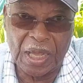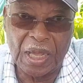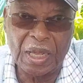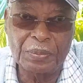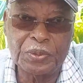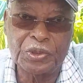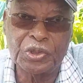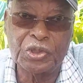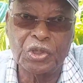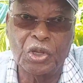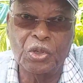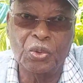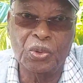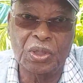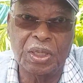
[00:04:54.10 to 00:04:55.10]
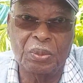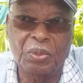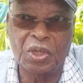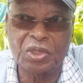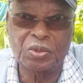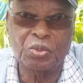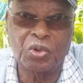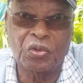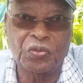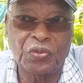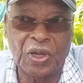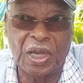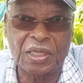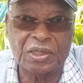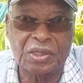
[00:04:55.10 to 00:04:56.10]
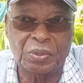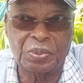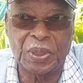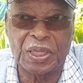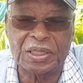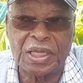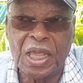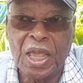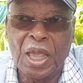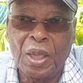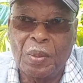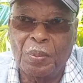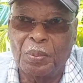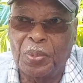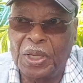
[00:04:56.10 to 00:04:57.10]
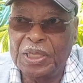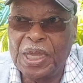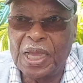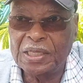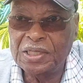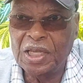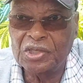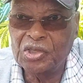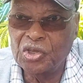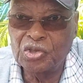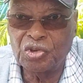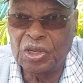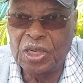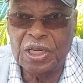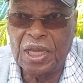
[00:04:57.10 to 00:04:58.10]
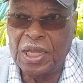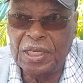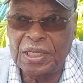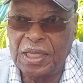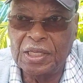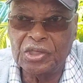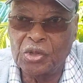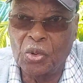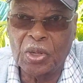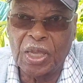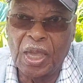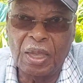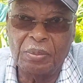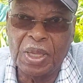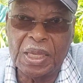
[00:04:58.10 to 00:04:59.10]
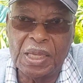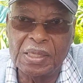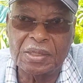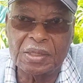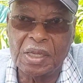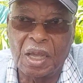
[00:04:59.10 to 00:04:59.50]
absolutely, much more faster place. But access to Trinidad is okay because